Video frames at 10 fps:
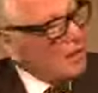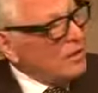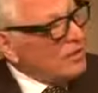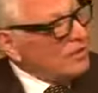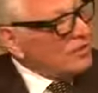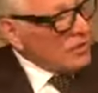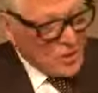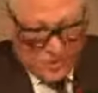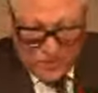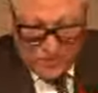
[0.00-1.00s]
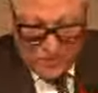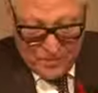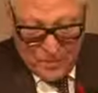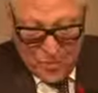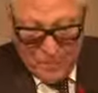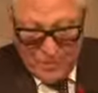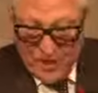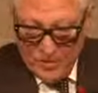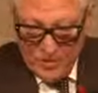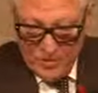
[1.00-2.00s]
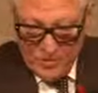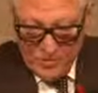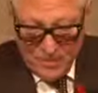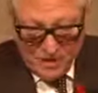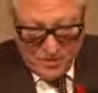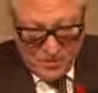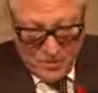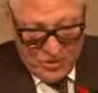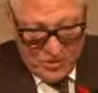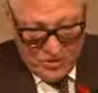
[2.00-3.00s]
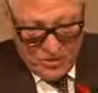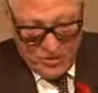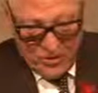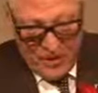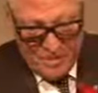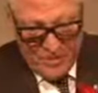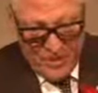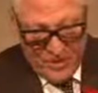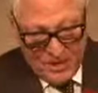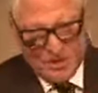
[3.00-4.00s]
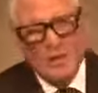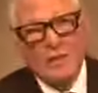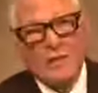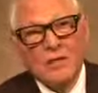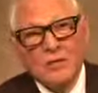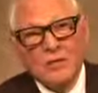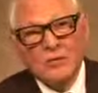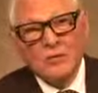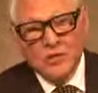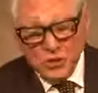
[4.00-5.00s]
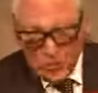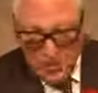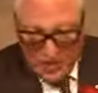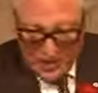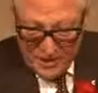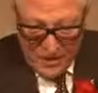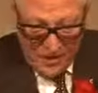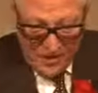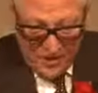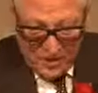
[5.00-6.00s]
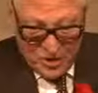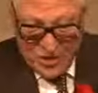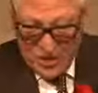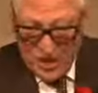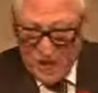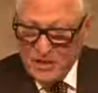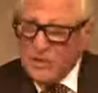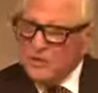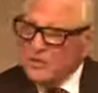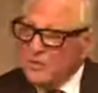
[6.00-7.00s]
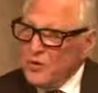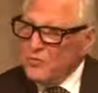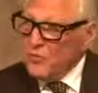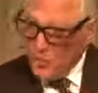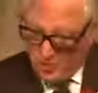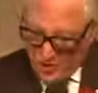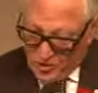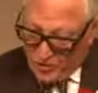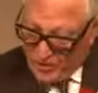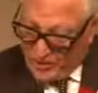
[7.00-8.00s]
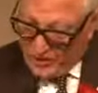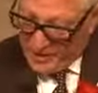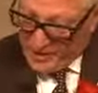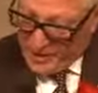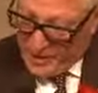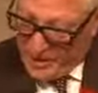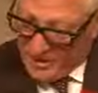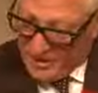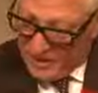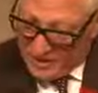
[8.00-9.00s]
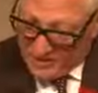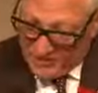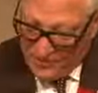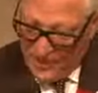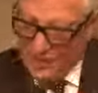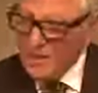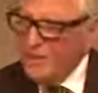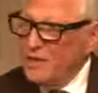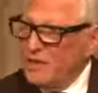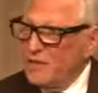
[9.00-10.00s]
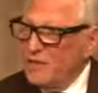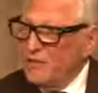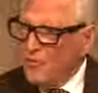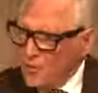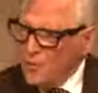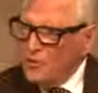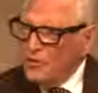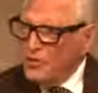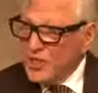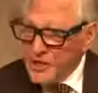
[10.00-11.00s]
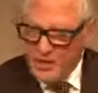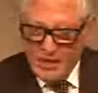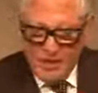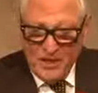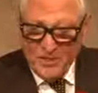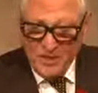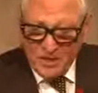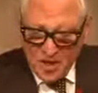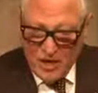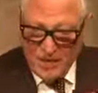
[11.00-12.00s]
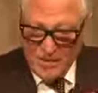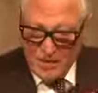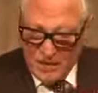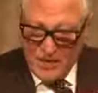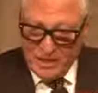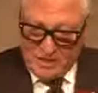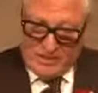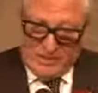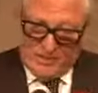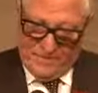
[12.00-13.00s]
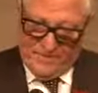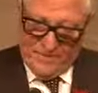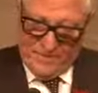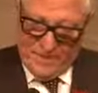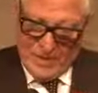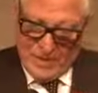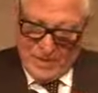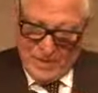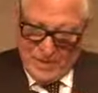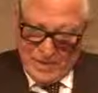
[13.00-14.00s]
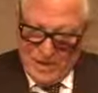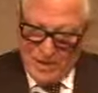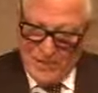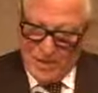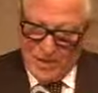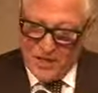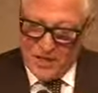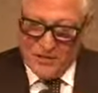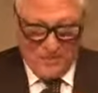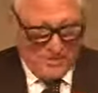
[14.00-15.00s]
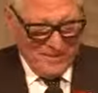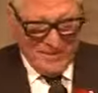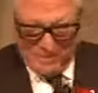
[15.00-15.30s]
I urge this group's support by writing to Minister Goodyear and your MPs to ensure that the innovation agenda is moved forward quickly and aggressively. Further study is not needed. I particularly